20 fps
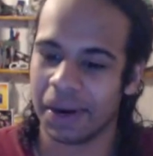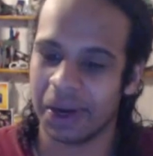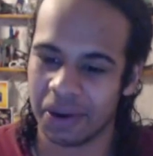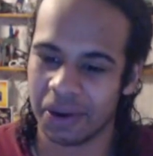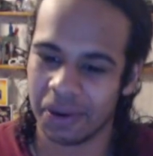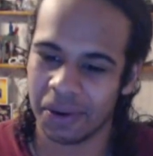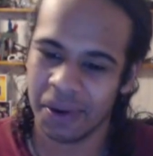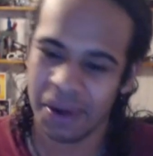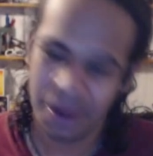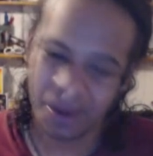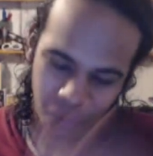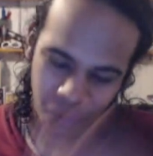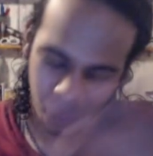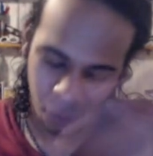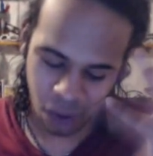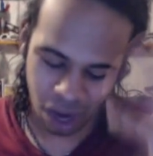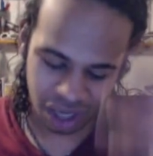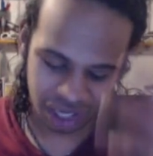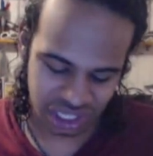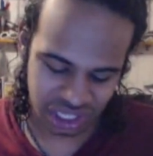I want to go
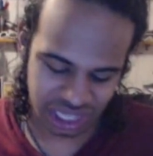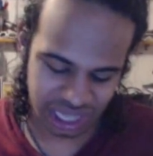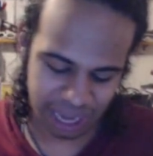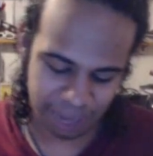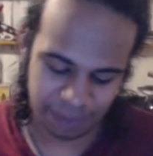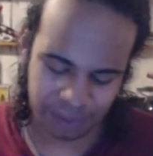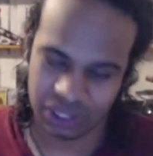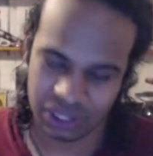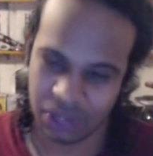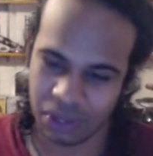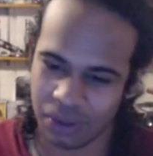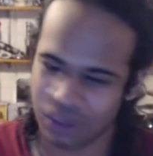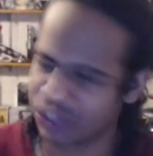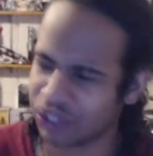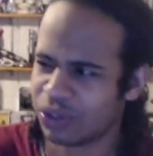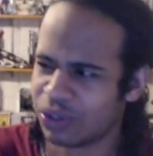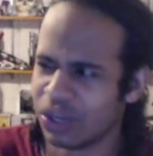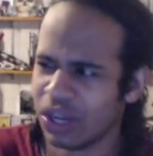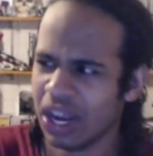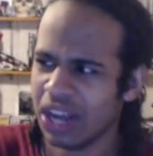watch the episode,
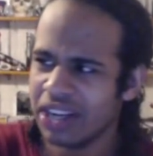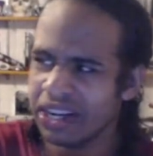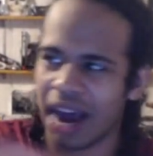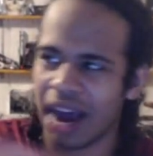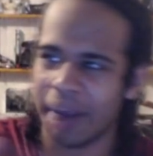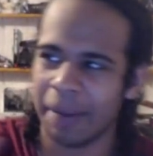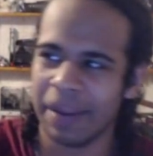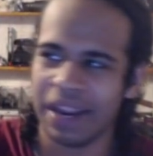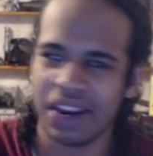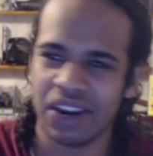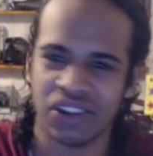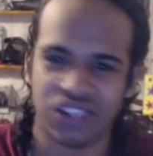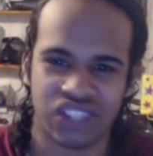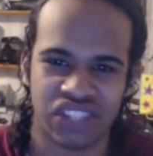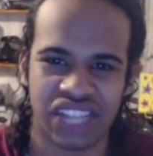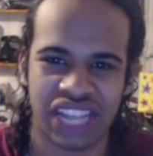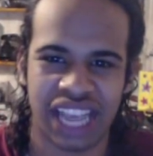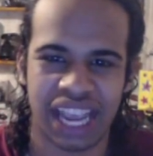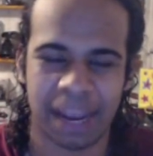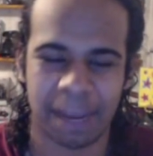just Dominator's
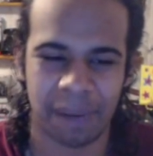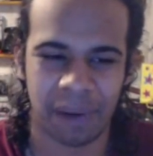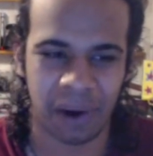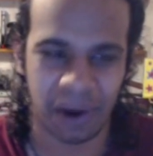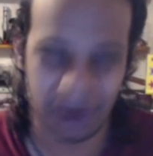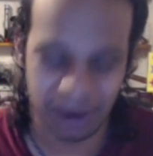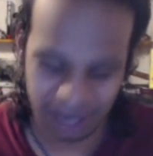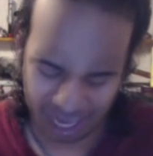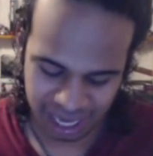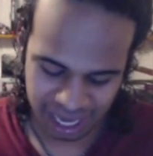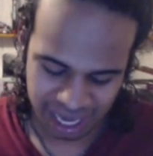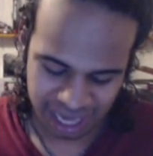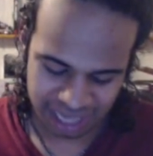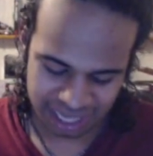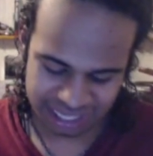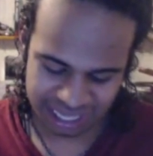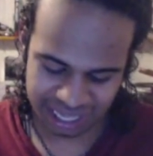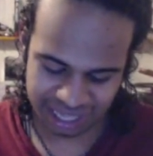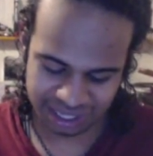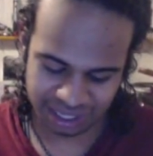singing part,
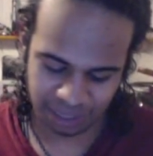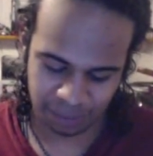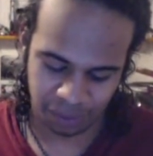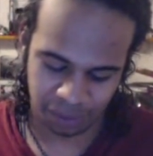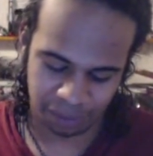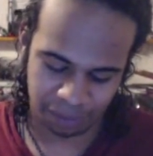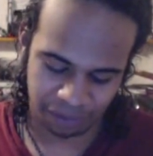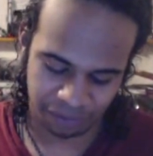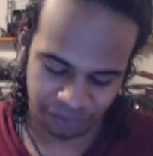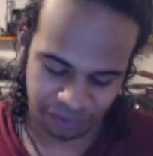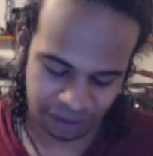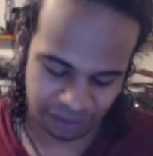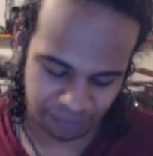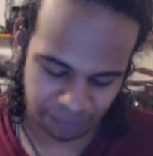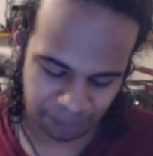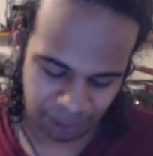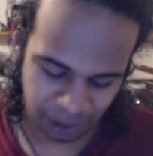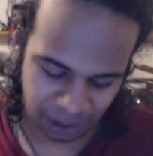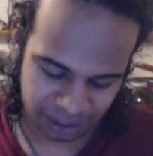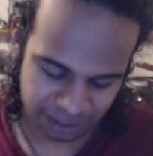because that's like one of my
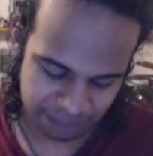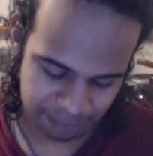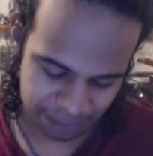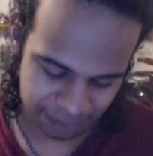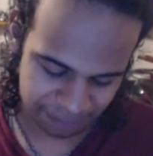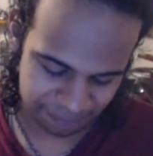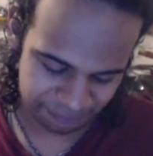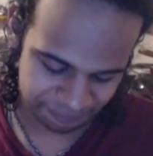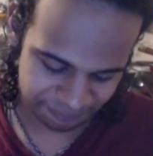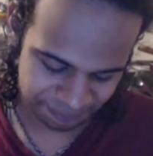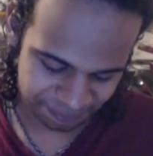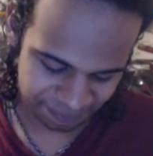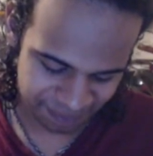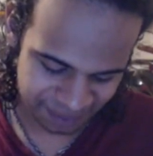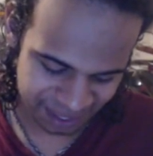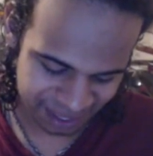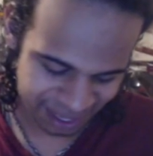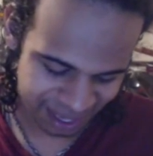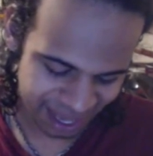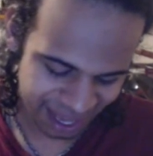favorite parts. But
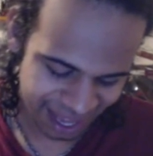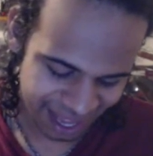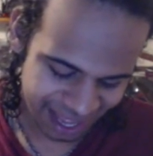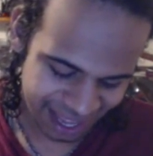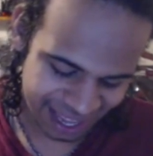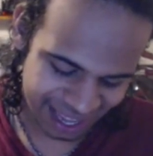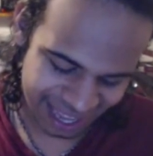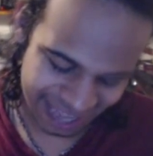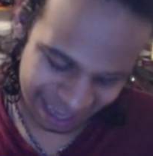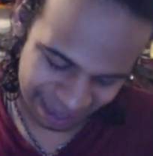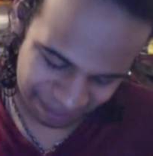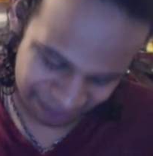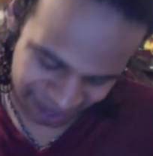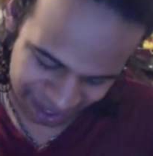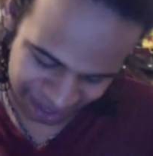yeah,